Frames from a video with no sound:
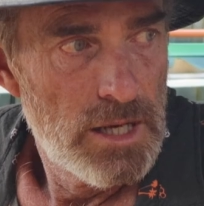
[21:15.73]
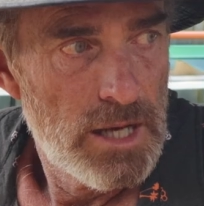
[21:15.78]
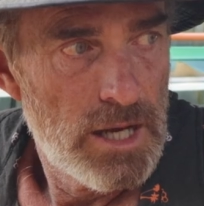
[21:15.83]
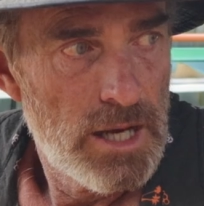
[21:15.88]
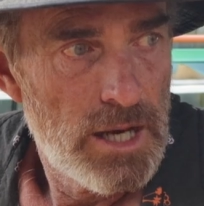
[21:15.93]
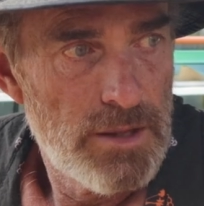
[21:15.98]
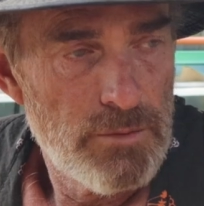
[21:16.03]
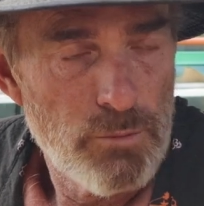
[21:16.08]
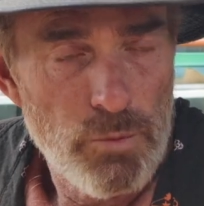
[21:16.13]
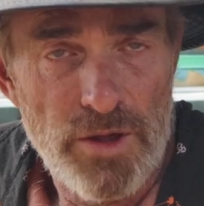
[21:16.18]

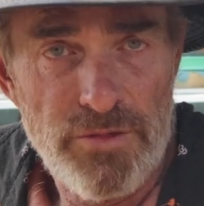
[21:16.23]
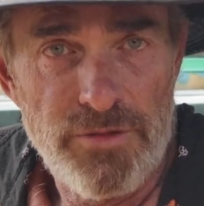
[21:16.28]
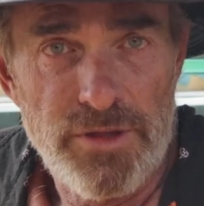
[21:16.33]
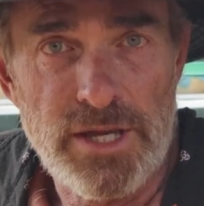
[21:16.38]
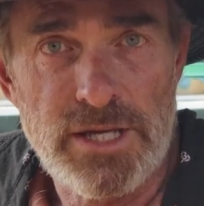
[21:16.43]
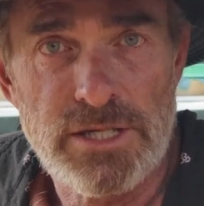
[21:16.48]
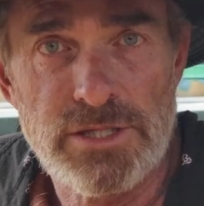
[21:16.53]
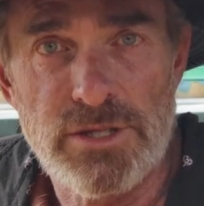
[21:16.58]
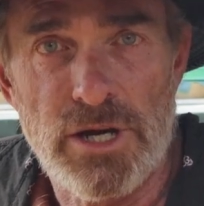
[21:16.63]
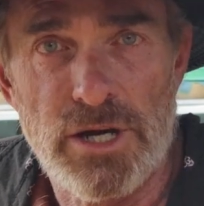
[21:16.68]
One
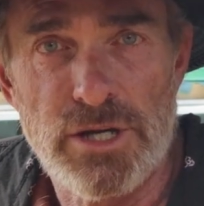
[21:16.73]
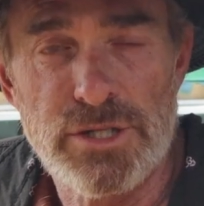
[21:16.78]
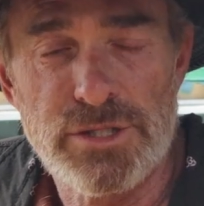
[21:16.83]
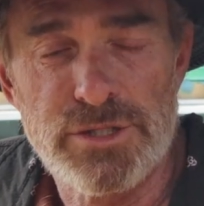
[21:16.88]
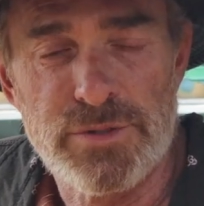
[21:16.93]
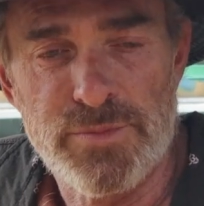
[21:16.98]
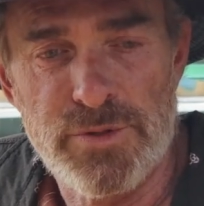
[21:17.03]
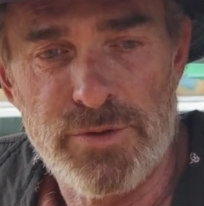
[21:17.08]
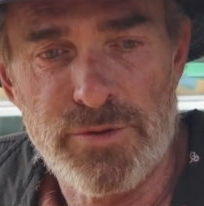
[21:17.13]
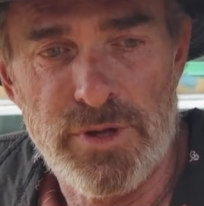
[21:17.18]
thing is
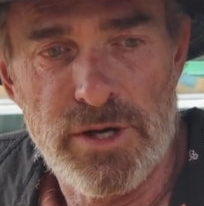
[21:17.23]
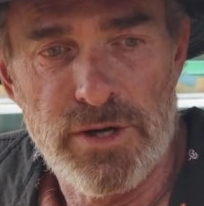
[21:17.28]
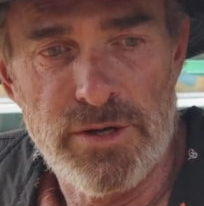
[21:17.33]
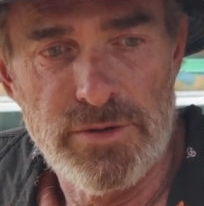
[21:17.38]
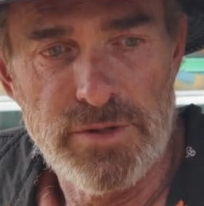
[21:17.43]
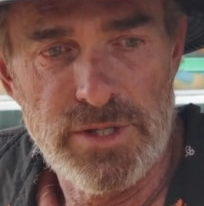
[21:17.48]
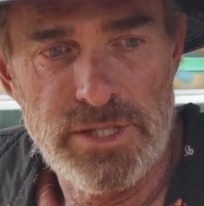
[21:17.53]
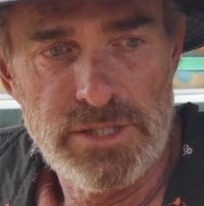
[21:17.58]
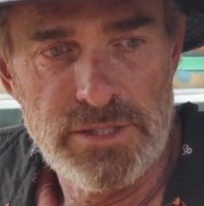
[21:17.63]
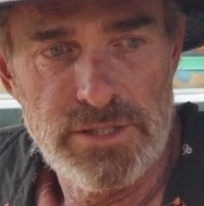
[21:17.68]
noticeable though
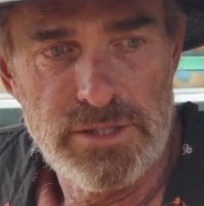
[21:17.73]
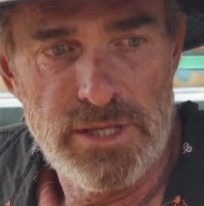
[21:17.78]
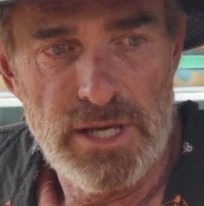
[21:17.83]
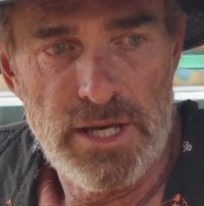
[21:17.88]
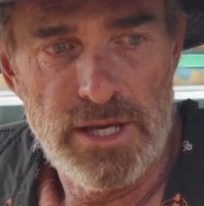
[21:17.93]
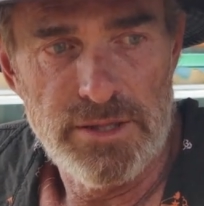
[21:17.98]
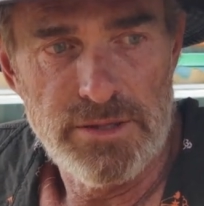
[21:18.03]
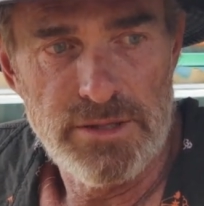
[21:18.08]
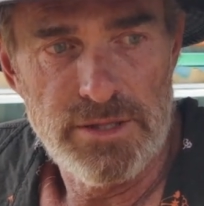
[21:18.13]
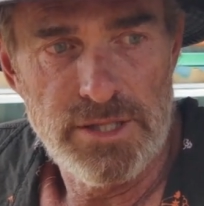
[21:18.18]
is
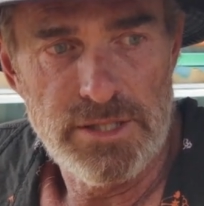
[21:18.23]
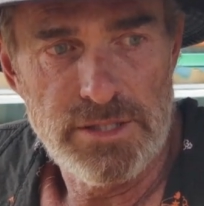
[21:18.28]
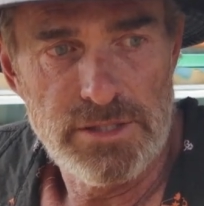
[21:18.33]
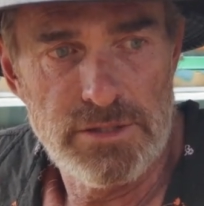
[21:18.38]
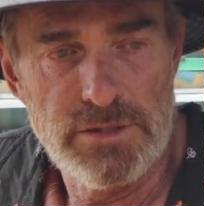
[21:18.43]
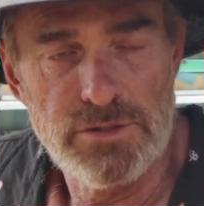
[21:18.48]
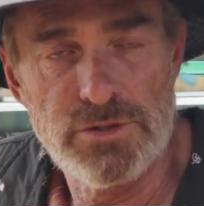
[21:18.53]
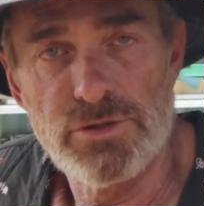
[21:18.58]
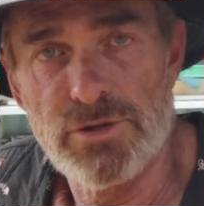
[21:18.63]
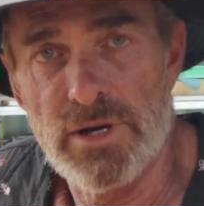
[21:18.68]
that
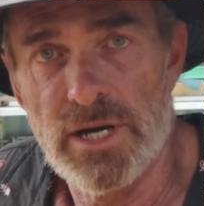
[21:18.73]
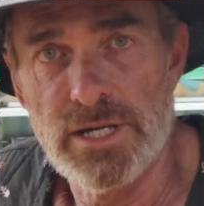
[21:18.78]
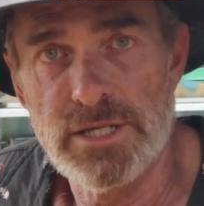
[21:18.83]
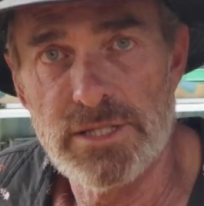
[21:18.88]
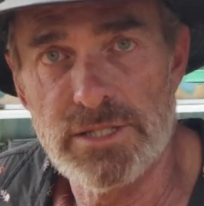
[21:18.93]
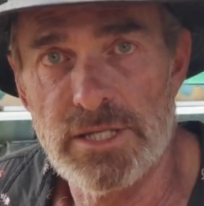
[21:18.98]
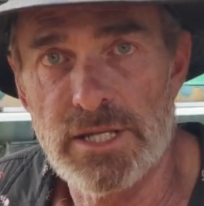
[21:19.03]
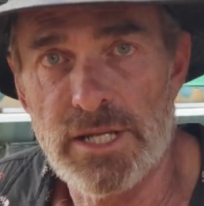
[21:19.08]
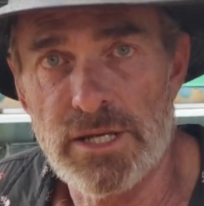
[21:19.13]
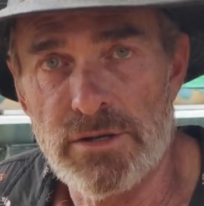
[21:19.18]
this tray
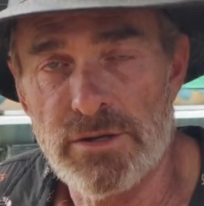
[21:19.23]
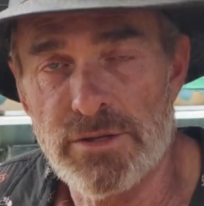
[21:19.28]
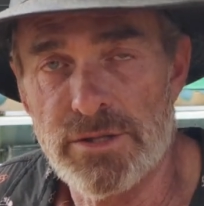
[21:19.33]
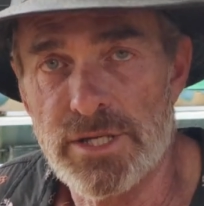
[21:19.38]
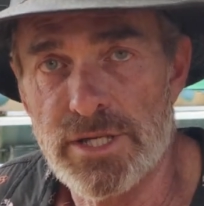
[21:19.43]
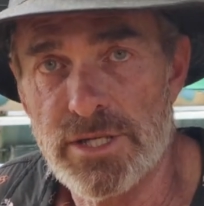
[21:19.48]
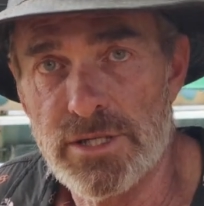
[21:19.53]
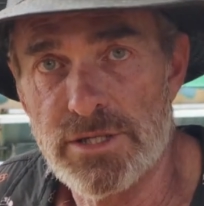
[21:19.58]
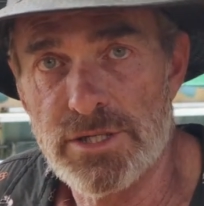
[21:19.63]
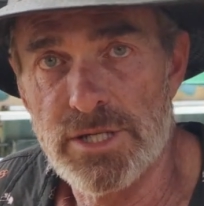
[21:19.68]
sitting on
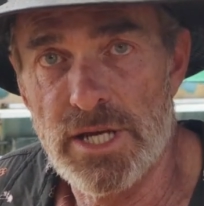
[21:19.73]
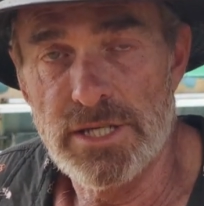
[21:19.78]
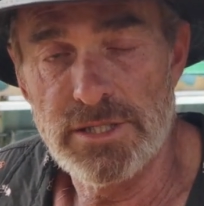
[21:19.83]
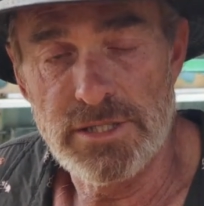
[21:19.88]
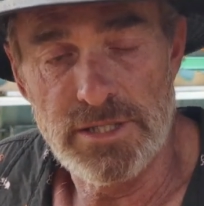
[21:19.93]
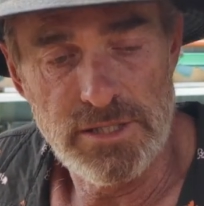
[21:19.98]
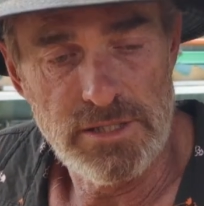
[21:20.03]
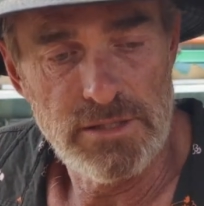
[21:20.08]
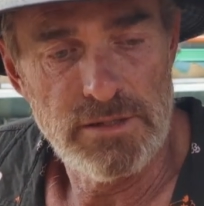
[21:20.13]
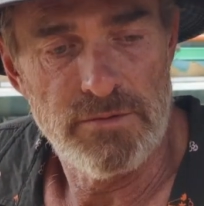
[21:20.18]
the
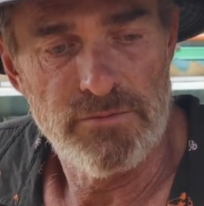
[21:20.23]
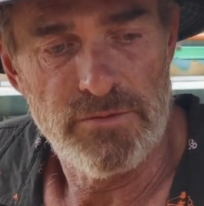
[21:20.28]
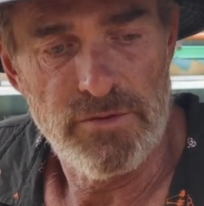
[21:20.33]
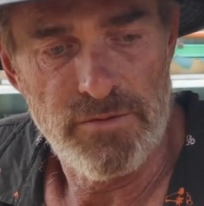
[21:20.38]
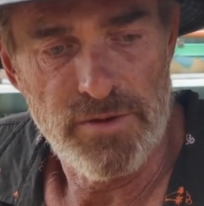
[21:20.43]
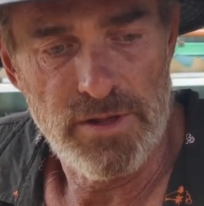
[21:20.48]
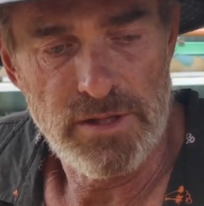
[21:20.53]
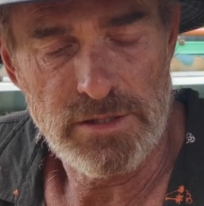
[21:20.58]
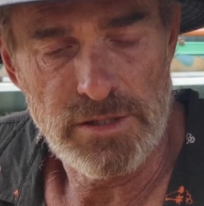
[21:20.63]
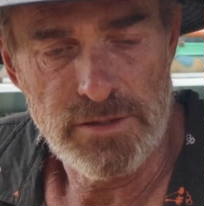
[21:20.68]
chassis of the
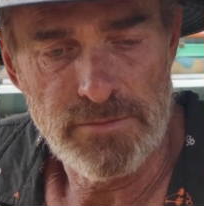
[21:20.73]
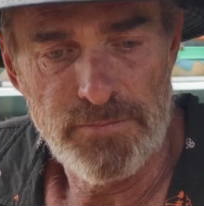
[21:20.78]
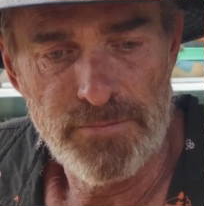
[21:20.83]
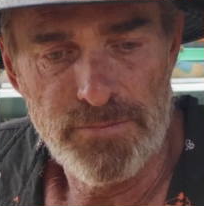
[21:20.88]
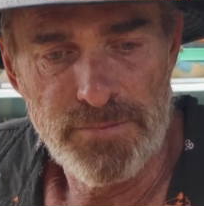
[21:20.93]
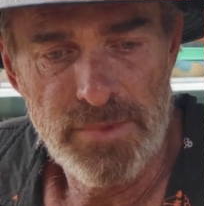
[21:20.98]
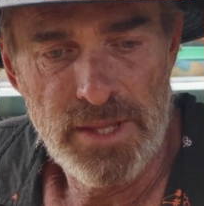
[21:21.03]
Falcon